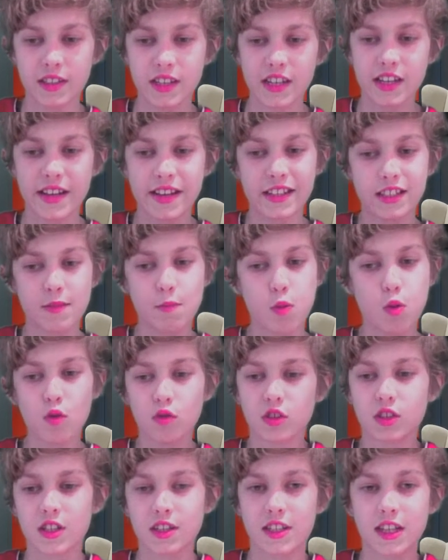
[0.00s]
He, he
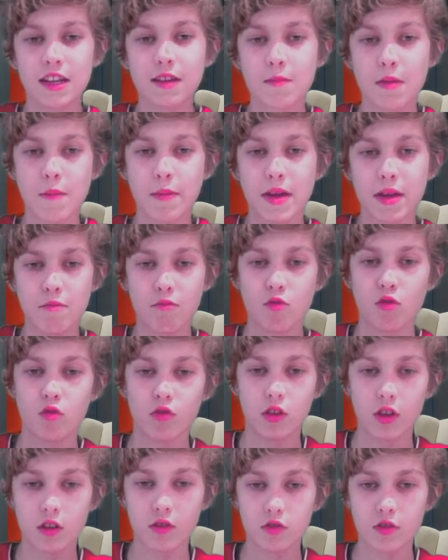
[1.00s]
supports the team a bit more,
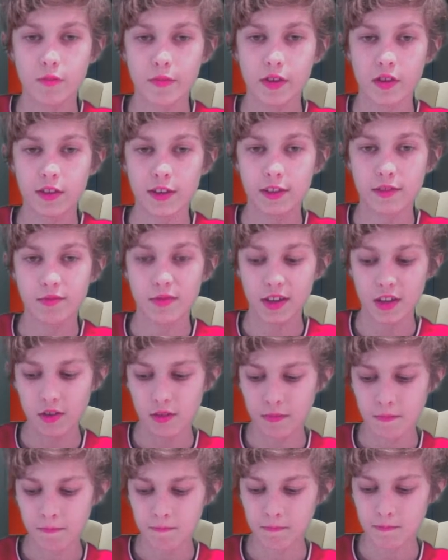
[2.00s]
though, to be honest with
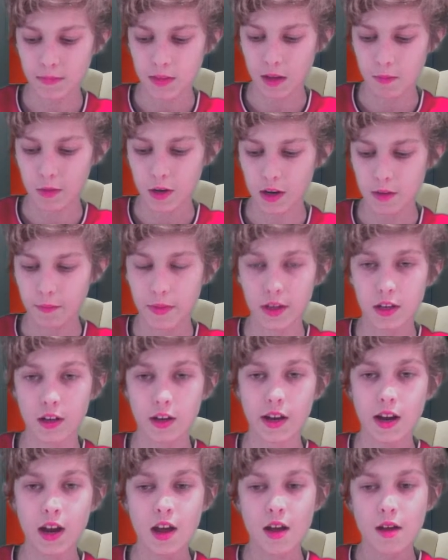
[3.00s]
you, in my opinion.